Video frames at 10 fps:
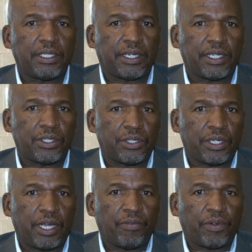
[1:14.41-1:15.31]
Registry
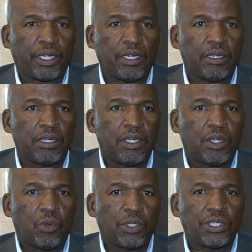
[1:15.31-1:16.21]
Africa,
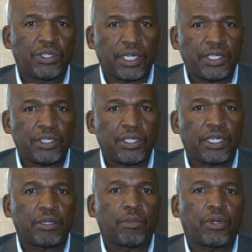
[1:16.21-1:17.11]
which is registered
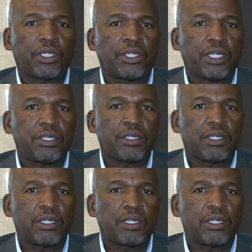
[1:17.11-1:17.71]
in Mauritius,